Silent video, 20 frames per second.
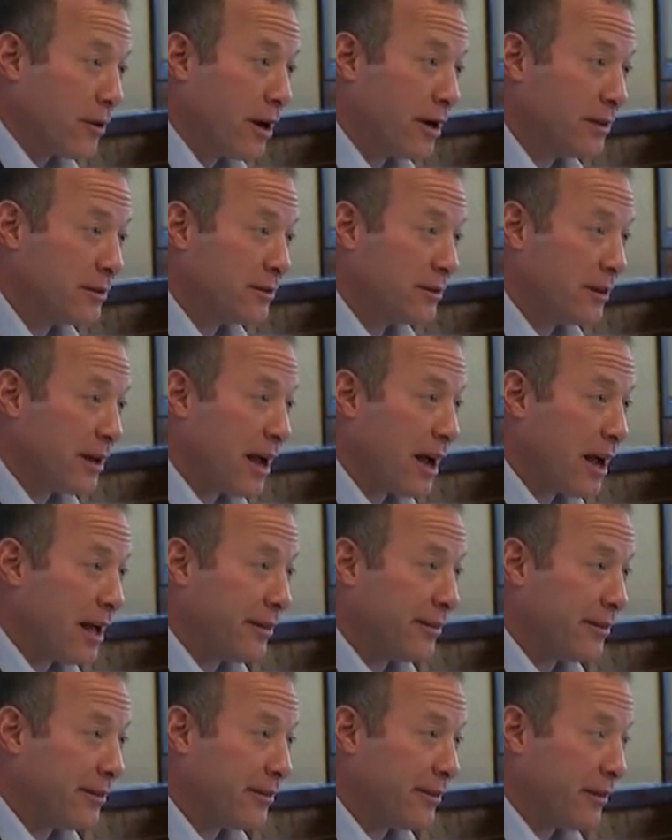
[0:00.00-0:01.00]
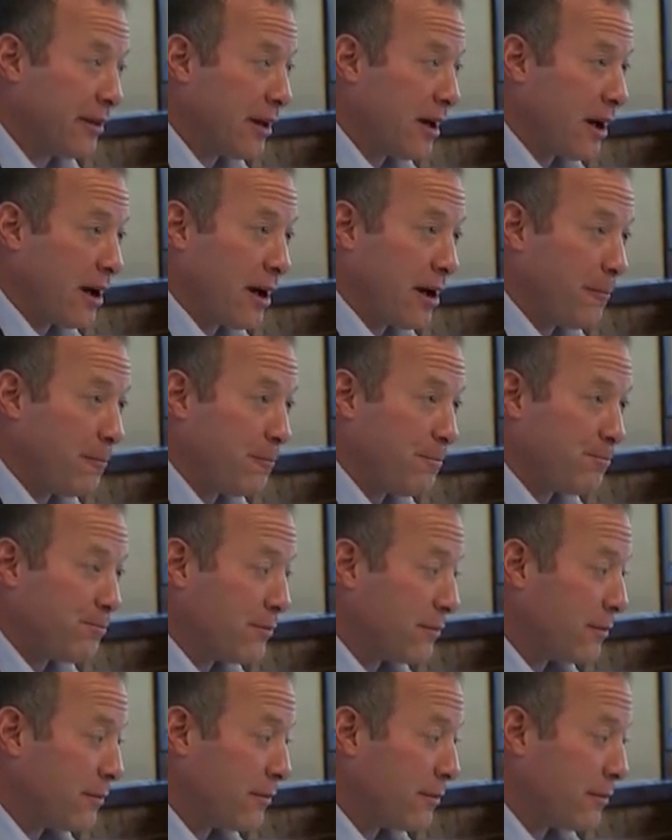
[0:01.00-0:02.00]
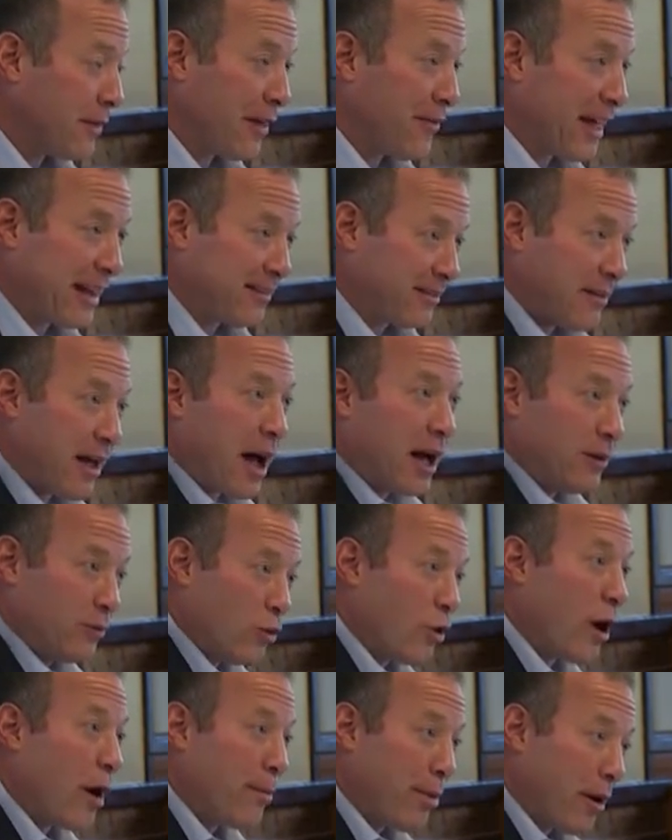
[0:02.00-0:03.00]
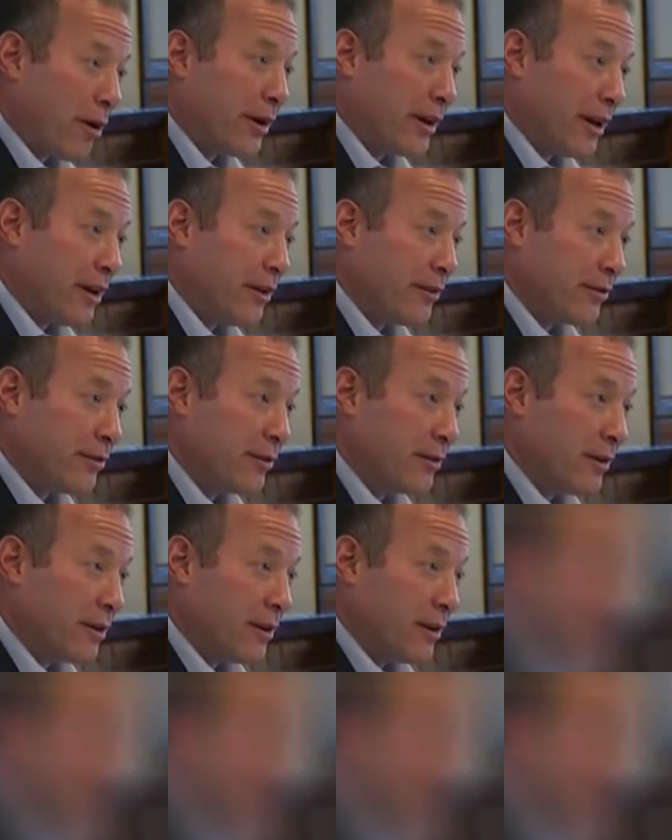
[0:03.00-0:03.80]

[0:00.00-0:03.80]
right? And that's not where our party is.